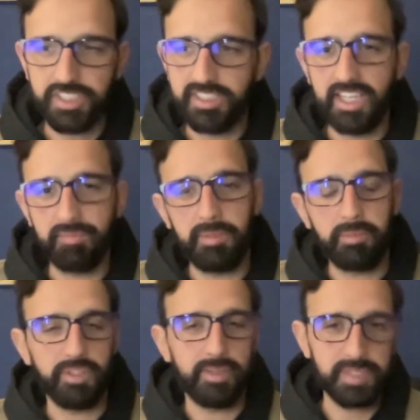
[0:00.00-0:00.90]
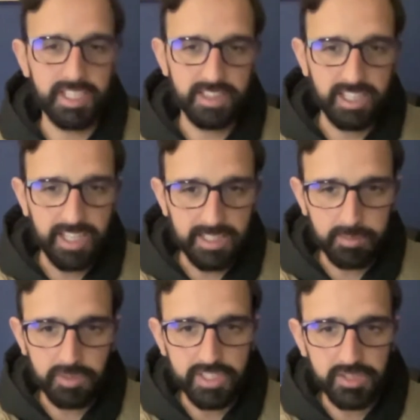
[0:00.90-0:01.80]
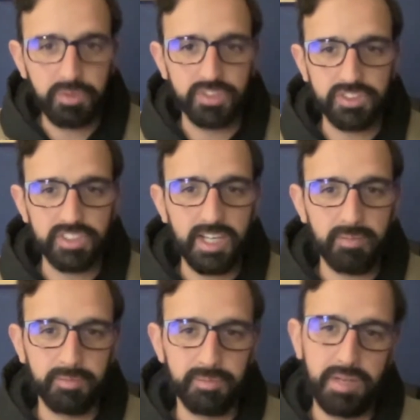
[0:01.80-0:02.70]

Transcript: and people are upset that AWS wants to come